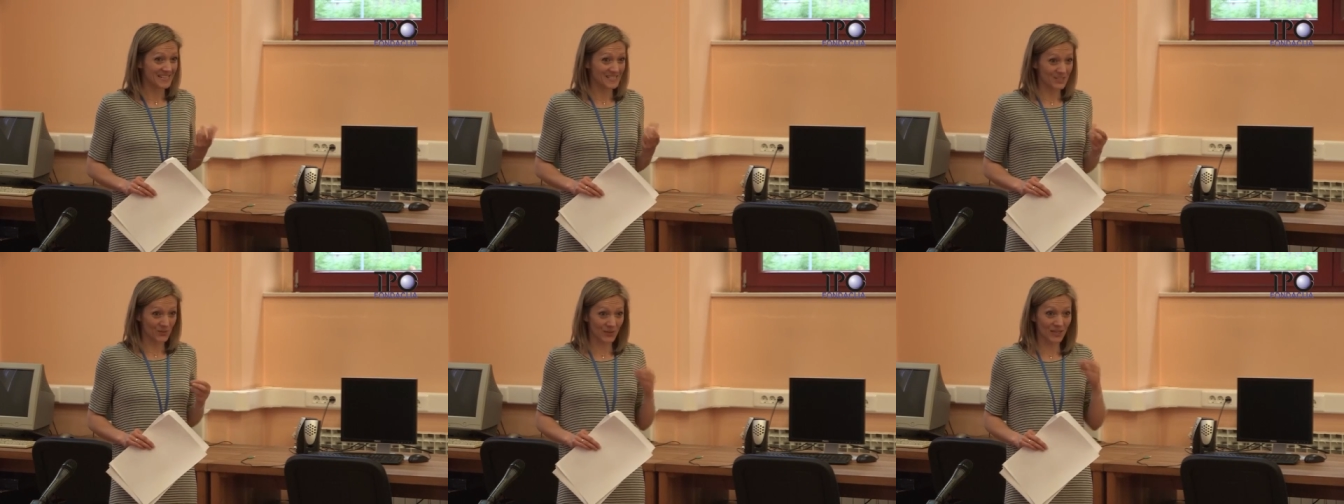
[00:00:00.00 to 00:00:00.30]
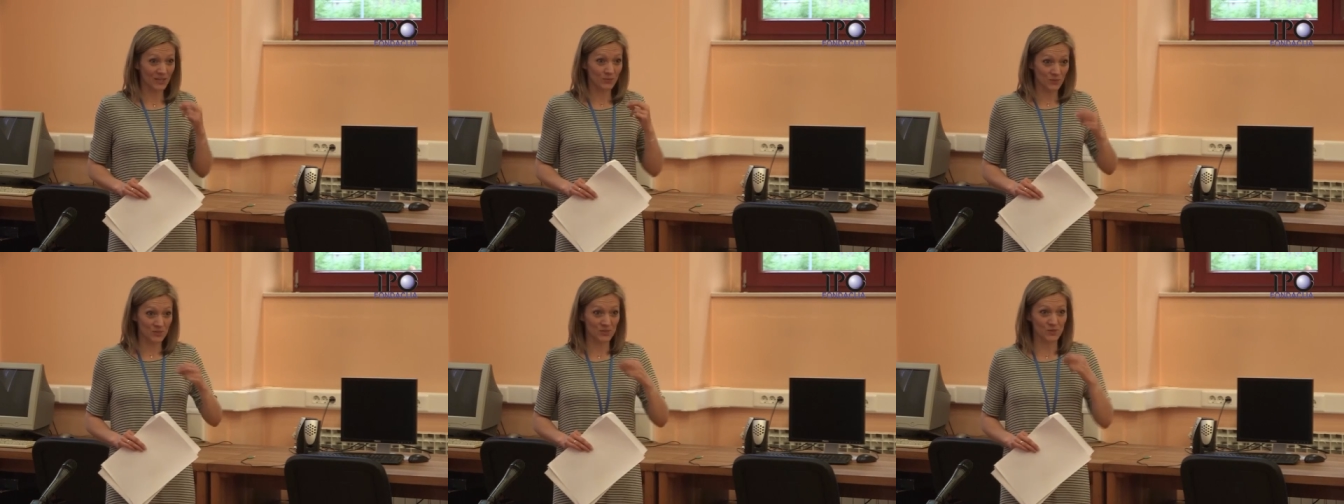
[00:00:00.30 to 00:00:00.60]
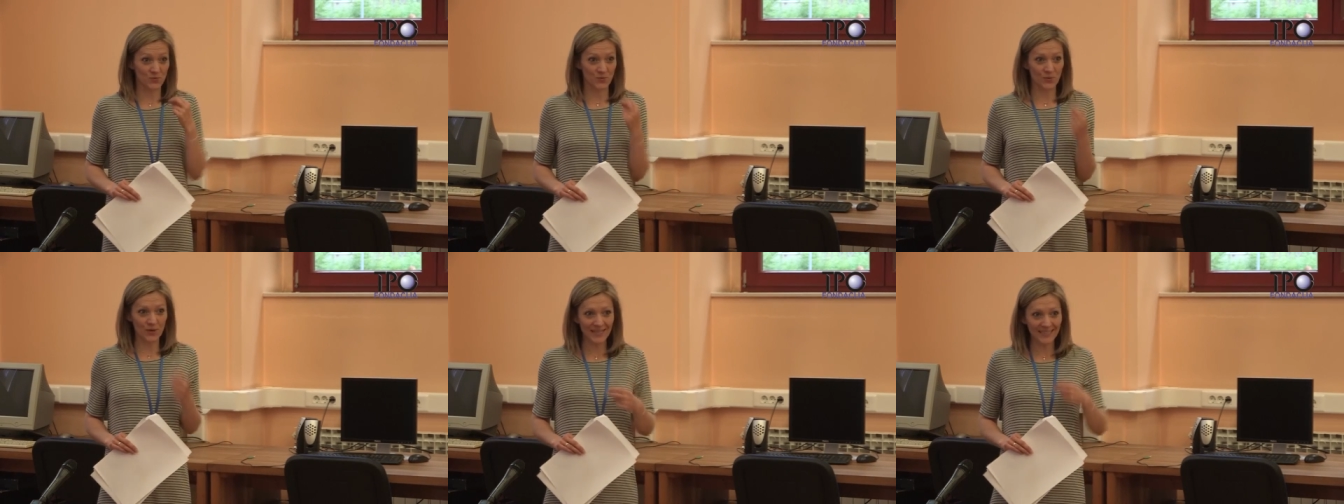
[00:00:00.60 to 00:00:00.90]
So that
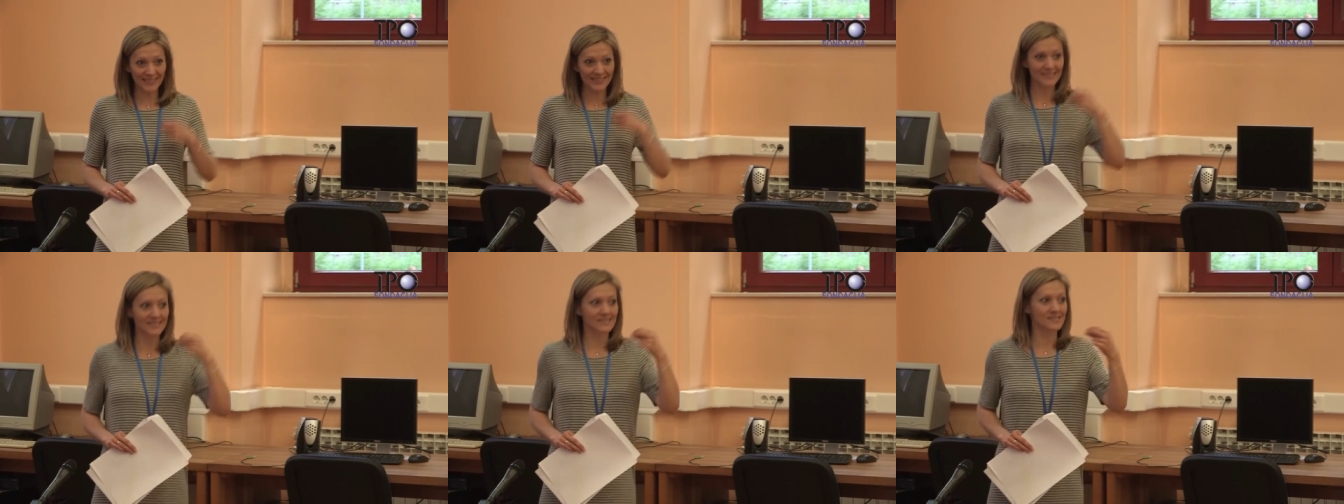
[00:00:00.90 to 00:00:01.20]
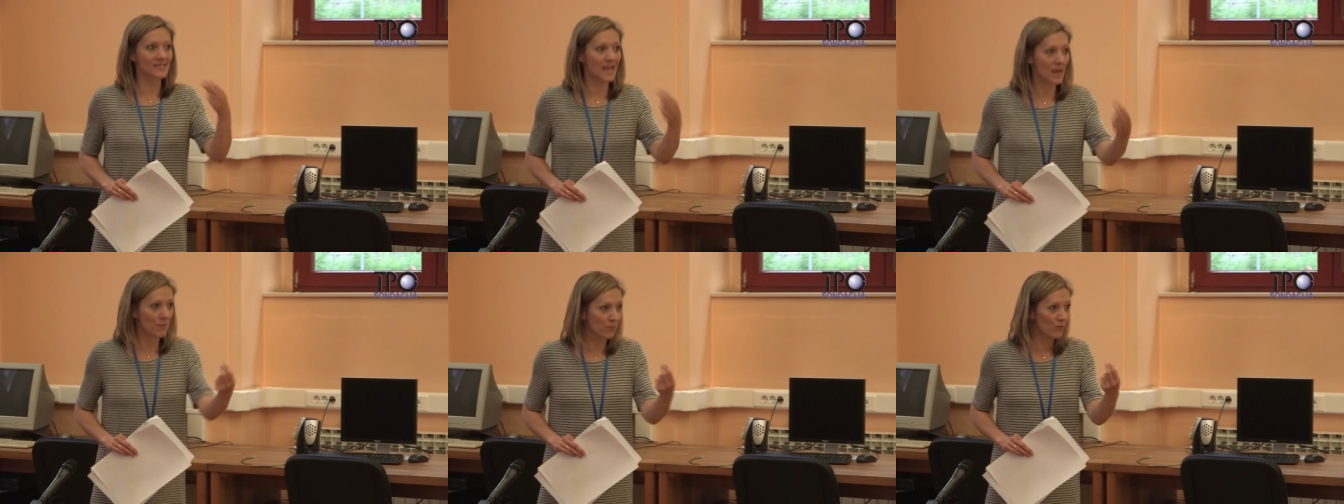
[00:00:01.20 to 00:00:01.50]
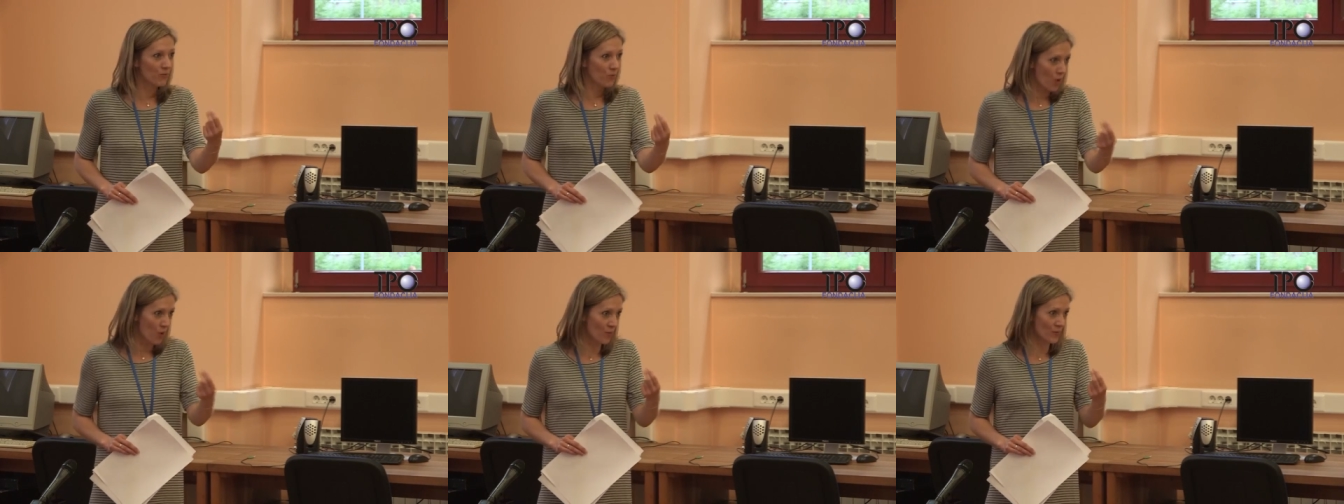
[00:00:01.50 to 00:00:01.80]
was really the step
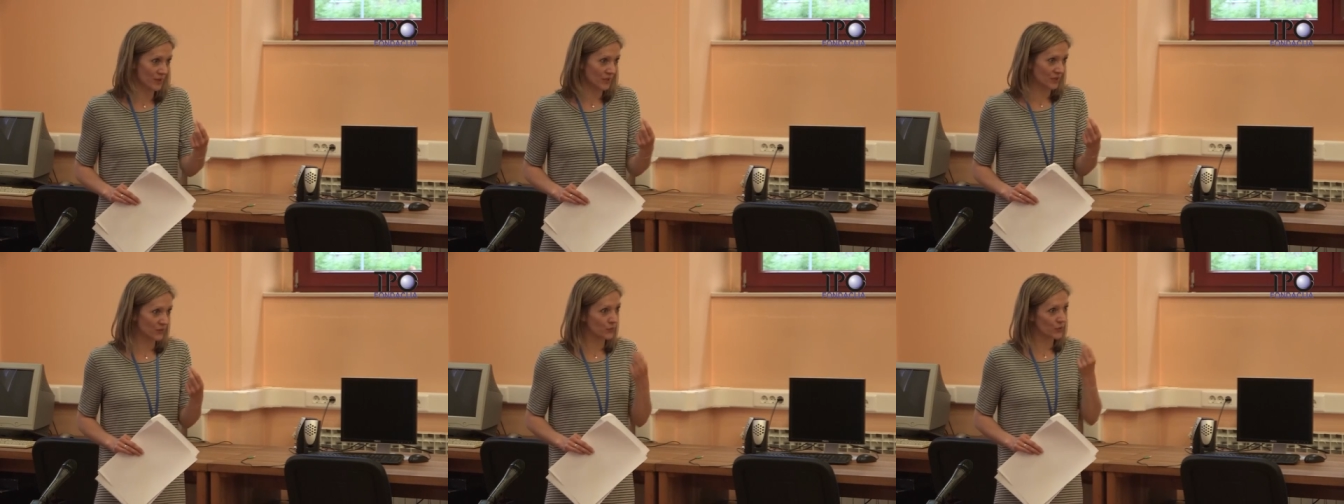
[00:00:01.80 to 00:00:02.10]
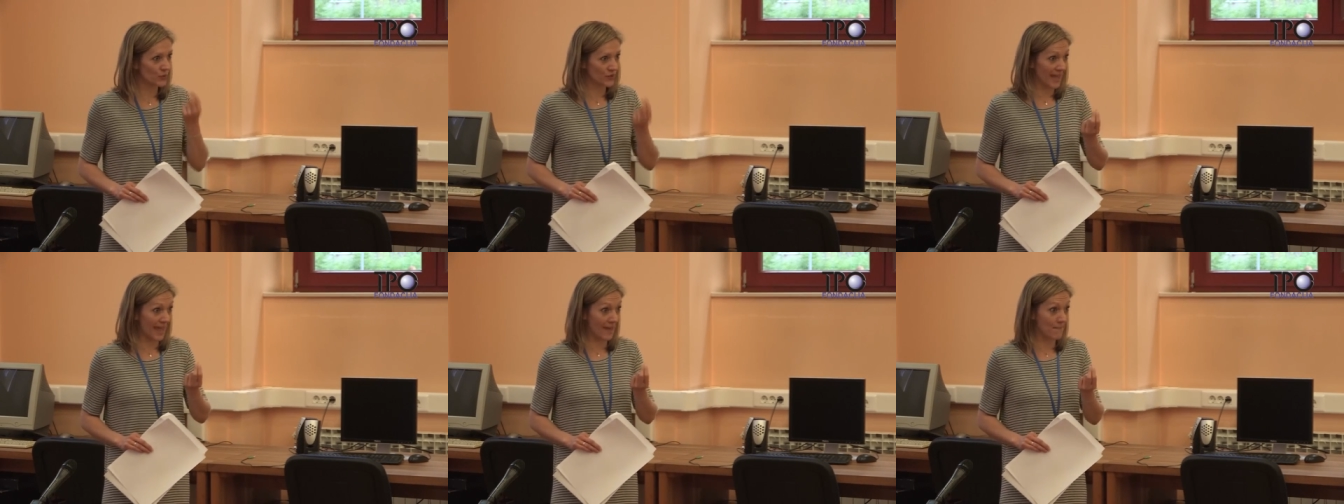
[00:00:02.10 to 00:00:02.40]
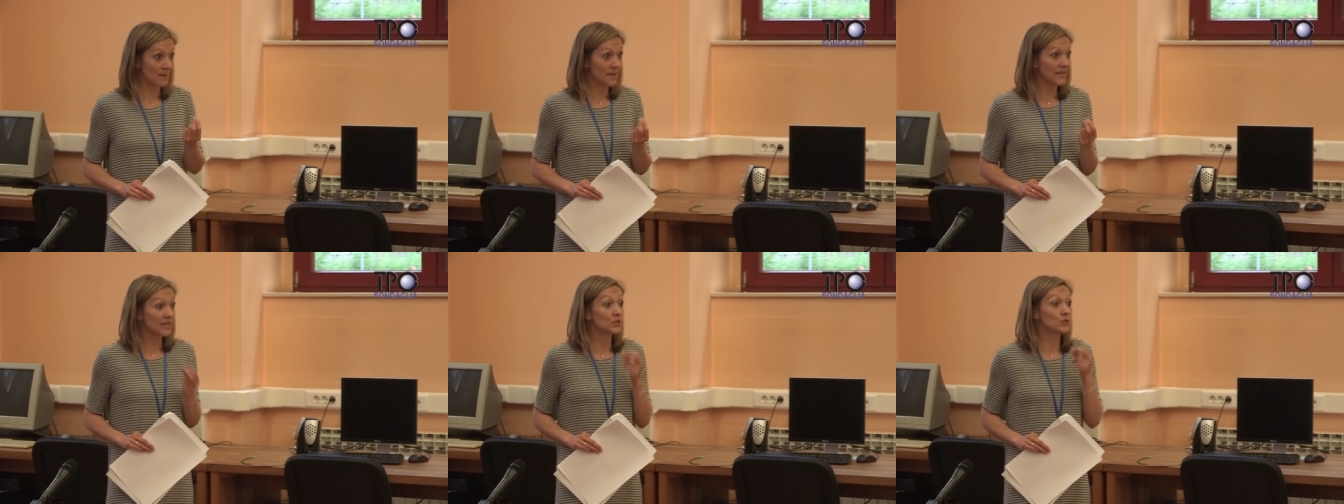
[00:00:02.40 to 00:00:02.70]
forward for
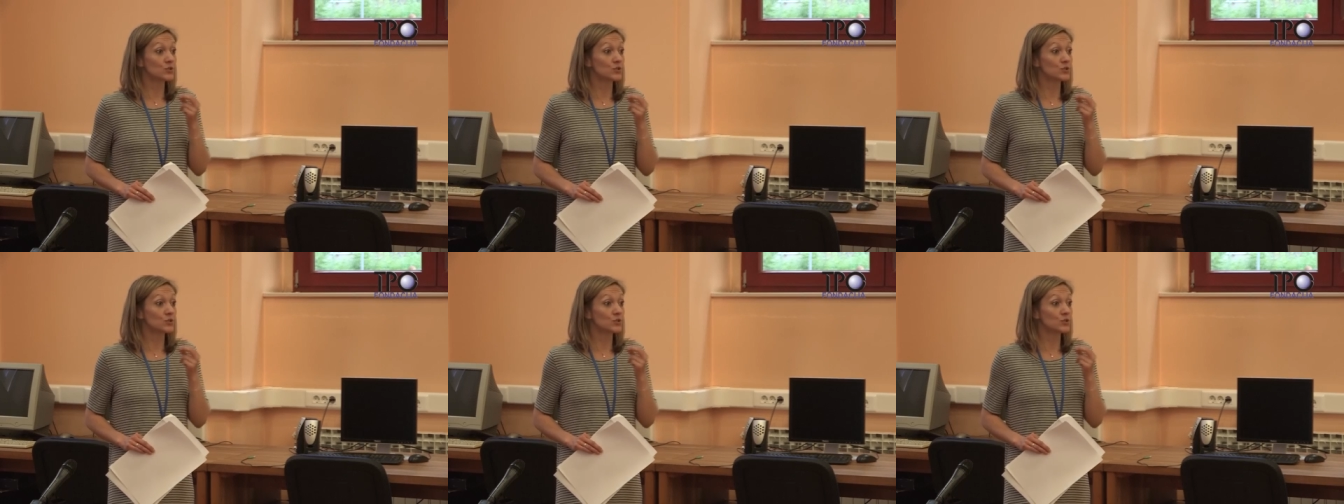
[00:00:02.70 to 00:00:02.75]
them,